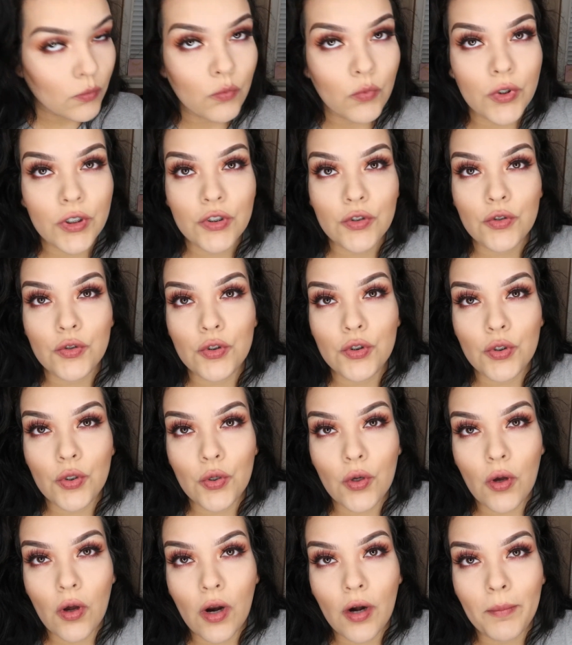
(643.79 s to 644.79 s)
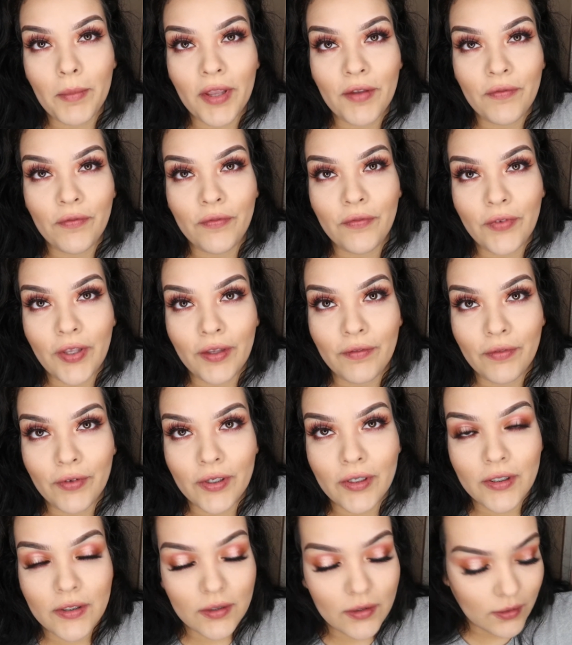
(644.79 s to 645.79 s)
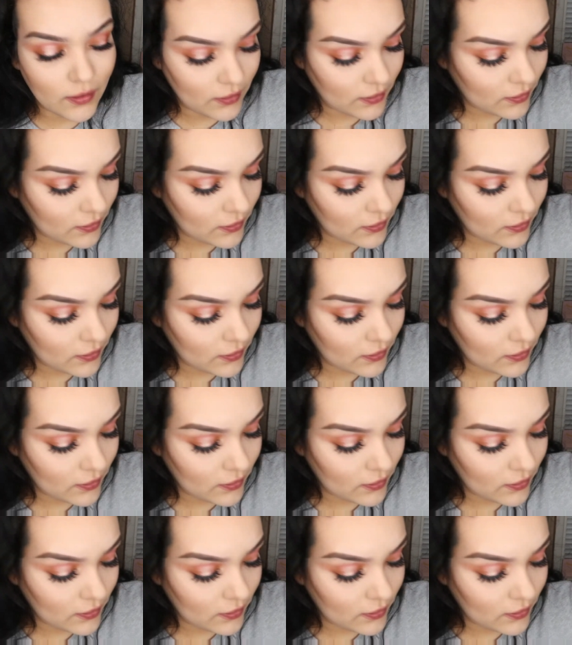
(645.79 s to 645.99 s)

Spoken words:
which are my favorite.